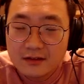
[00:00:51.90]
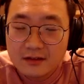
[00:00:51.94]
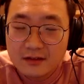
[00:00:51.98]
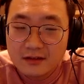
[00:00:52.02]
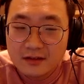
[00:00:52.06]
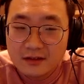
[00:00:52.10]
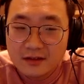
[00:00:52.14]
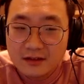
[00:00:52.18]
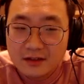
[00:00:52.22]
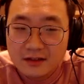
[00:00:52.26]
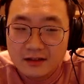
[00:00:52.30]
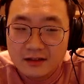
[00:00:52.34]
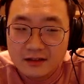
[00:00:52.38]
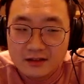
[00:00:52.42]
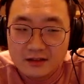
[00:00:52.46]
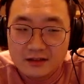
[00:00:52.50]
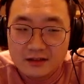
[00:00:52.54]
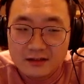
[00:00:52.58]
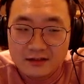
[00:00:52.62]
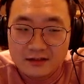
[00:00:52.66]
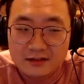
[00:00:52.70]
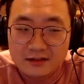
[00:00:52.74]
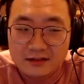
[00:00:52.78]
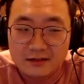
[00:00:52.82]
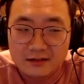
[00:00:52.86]

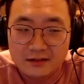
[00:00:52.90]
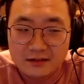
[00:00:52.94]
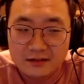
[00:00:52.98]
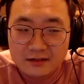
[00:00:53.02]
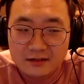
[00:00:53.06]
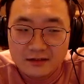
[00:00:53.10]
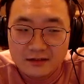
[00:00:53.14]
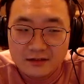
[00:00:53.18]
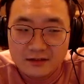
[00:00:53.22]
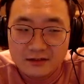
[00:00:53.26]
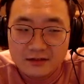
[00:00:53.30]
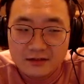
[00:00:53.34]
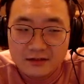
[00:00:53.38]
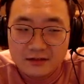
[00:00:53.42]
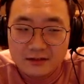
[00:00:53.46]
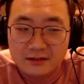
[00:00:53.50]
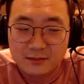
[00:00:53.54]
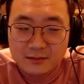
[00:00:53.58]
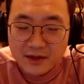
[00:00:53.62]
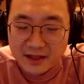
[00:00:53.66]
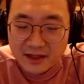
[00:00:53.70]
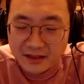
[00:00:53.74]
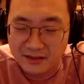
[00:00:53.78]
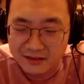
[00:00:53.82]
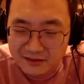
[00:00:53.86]
And the
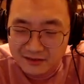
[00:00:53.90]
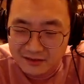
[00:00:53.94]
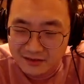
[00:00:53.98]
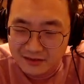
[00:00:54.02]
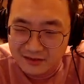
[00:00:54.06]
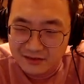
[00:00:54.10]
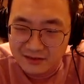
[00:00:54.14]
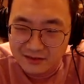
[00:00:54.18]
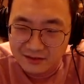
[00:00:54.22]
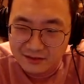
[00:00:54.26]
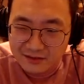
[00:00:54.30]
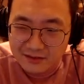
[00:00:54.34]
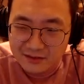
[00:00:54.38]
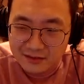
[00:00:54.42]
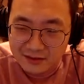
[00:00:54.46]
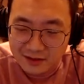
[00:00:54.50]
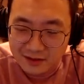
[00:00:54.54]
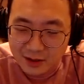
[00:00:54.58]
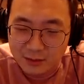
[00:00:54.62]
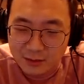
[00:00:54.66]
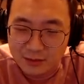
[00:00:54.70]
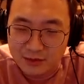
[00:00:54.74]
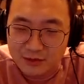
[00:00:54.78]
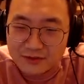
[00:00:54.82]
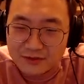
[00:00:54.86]
main
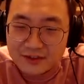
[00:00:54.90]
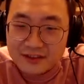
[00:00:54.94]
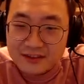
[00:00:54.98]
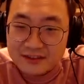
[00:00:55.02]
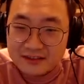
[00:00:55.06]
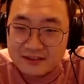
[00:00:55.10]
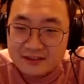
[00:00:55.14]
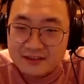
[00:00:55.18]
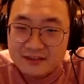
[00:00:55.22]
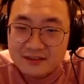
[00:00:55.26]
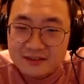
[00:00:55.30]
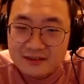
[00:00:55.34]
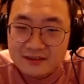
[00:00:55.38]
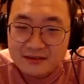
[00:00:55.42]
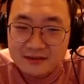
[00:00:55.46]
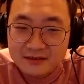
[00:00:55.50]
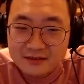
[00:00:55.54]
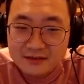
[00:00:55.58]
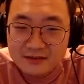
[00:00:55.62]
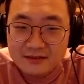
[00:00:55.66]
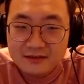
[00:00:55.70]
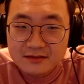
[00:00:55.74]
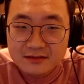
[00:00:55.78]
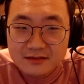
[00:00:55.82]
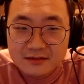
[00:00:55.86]
couple of reasons
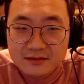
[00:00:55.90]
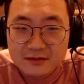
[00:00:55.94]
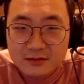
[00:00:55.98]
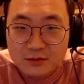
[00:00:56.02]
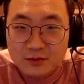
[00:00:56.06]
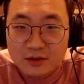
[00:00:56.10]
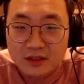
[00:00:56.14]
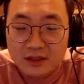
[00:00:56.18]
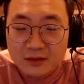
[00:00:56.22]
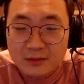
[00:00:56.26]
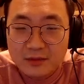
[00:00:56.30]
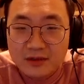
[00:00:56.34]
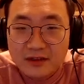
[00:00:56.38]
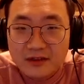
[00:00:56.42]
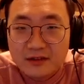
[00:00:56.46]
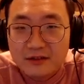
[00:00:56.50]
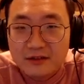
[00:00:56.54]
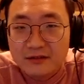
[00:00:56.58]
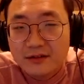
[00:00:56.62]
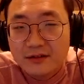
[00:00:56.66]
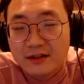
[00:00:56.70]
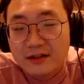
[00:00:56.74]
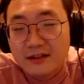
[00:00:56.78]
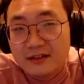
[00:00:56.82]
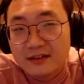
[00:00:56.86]
why I play a
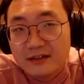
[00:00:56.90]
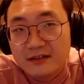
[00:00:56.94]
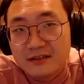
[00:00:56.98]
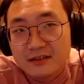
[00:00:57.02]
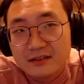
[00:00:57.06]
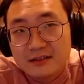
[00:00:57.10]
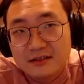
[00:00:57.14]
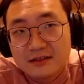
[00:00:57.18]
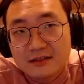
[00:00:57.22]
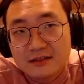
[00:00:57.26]
ret is